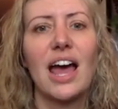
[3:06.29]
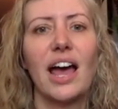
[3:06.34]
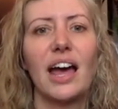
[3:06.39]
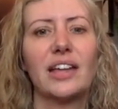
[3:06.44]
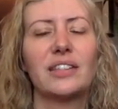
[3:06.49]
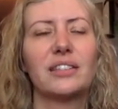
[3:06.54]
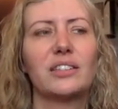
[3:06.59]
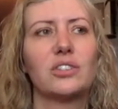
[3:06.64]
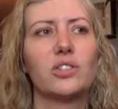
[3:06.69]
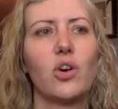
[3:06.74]

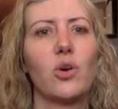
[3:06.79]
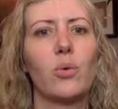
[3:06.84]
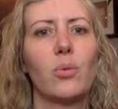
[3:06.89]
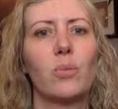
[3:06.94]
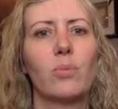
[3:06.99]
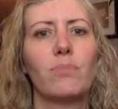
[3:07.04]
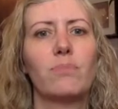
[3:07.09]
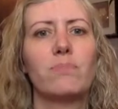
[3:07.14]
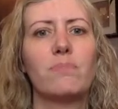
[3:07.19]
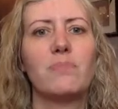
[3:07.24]
And
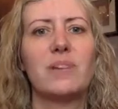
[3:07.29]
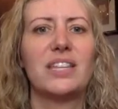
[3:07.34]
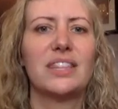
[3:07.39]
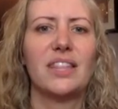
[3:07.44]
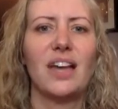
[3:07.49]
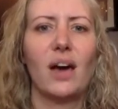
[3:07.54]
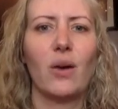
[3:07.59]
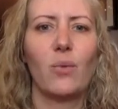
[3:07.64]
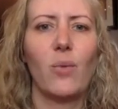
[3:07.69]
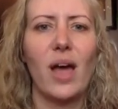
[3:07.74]
so in
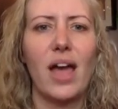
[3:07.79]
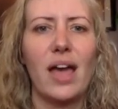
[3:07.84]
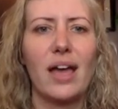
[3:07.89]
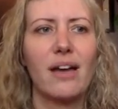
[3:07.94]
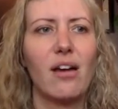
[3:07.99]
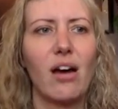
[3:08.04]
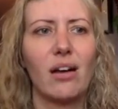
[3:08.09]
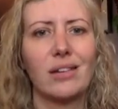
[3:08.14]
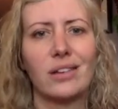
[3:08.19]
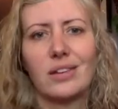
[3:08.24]
that way,
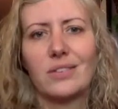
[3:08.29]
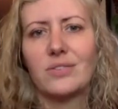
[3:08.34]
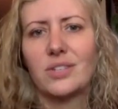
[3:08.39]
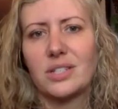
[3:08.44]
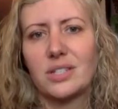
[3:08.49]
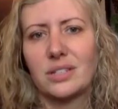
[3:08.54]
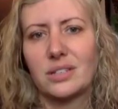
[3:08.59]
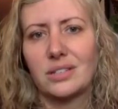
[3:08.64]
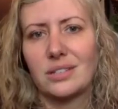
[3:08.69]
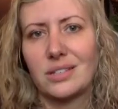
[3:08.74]
cognitive
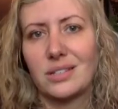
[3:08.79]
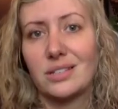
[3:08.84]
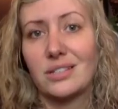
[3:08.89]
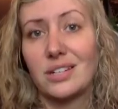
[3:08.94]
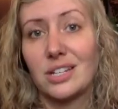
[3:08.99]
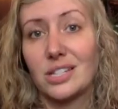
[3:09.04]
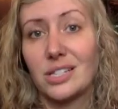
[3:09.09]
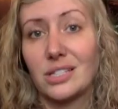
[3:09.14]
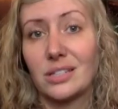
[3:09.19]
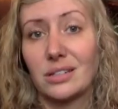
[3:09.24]

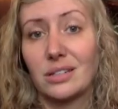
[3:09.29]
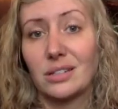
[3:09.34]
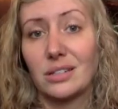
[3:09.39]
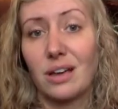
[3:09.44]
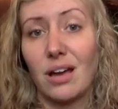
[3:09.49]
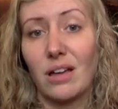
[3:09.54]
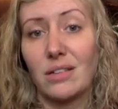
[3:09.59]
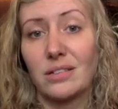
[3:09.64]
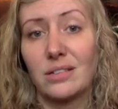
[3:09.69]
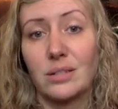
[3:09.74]
dissonance
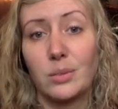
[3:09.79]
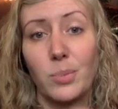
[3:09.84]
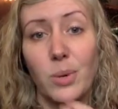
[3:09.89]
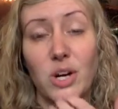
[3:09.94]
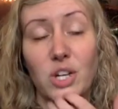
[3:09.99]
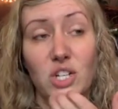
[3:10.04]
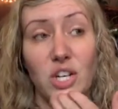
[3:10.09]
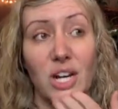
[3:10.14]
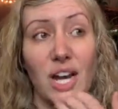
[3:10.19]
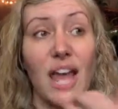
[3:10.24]
causes
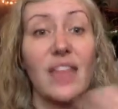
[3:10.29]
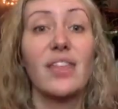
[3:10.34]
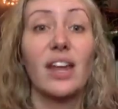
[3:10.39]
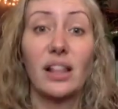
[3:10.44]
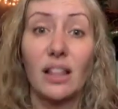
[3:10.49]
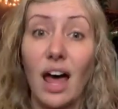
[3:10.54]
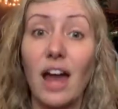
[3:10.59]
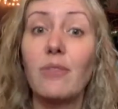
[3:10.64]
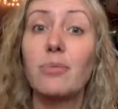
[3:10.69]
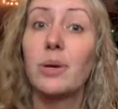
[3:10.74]
depression. And then a
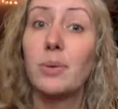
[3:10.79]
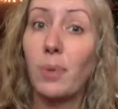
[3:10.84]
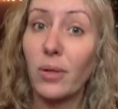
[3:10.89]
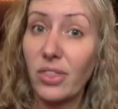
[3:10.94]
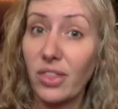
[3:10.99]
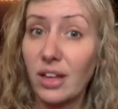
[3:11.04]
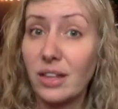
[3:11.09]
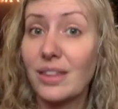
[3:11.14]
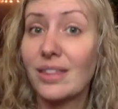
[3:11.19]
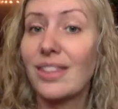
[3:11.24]
lot of people
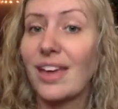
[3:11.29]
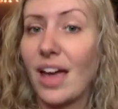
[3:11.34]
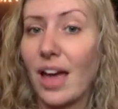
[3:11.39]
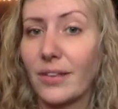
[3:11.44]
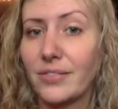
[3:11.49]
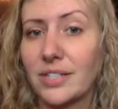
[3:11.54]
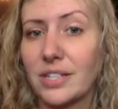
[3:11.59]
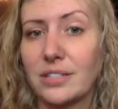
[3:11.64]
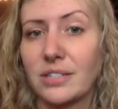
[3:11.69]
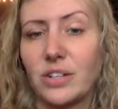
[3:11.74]
think that they
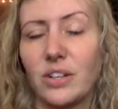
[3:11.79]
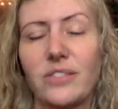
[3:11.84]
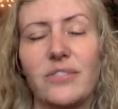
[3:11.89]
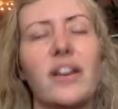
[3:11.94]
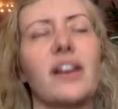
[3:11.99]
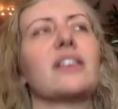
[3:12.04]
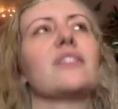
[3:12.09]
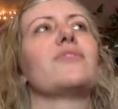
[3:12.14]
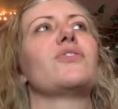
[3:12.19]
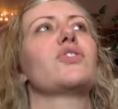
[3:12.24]
have seasonal
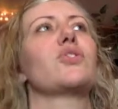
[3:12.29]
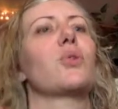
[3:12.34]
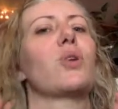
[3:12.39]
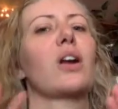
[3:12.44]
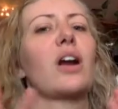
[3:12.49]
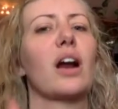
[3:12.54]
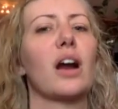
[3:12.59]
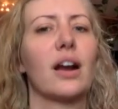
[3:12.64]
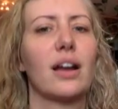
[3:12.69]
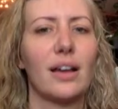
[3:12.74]
affective
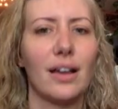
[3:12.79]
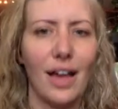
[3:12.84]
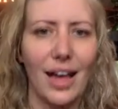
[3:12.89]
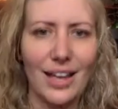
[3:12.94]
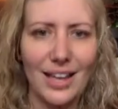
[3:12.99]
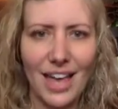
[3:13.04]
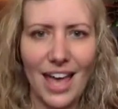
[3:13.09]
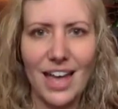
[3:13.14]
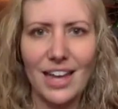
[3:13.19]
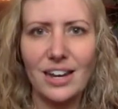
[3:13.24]
disorder.
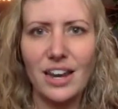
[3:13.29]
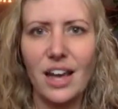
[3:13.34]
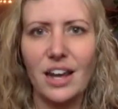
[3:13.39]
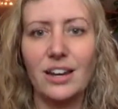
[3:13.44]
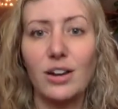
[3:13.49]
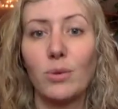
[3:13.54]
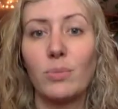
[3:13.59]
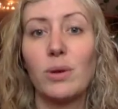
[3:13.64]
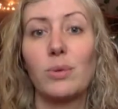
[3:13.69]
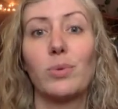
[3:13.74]
Again, I
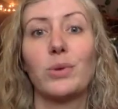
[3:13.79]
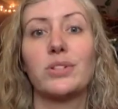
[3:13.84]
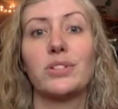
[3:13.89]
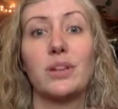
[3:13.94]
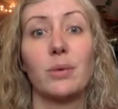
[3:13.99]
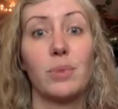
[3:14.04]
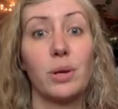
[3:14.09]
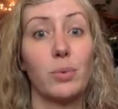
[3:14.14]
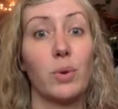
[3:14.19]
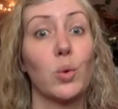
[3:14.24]
know
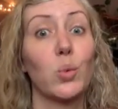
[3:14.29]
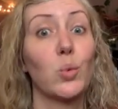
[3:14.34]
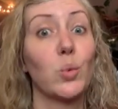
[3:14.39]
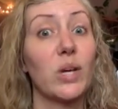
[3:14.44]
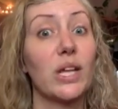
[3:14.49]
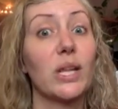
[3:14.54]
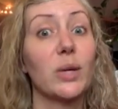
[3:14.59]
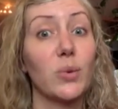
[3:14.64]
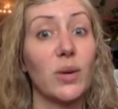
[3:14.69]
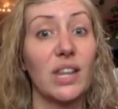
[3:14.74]
some people
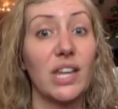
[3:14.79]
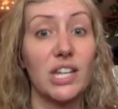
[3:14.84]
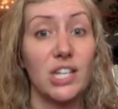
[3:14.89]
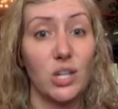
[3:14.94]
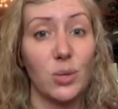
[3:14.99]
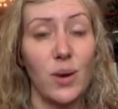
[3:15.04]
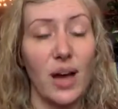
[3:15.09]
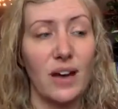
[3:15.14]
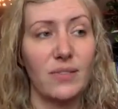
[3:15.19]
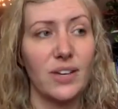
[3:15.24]
really, really
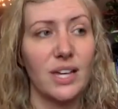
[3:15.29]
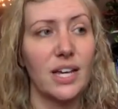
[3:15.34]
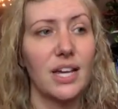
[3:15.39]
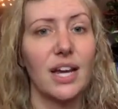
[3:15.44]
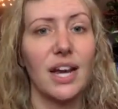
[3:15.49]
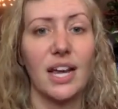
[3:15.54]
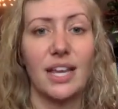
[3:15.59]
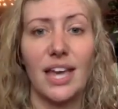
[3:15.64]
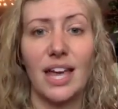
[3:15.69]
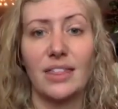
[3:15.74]
do have it,
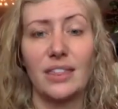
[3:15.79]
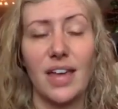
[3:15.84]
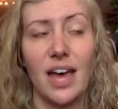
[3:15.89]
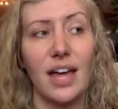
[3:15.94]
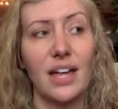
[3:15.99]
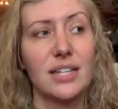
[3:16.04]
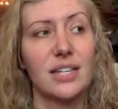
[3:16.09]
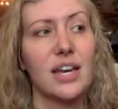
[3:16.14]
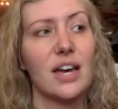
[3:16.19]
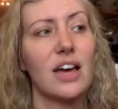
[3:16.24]
and I get
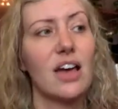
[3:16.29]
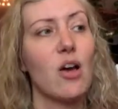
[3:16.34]
that.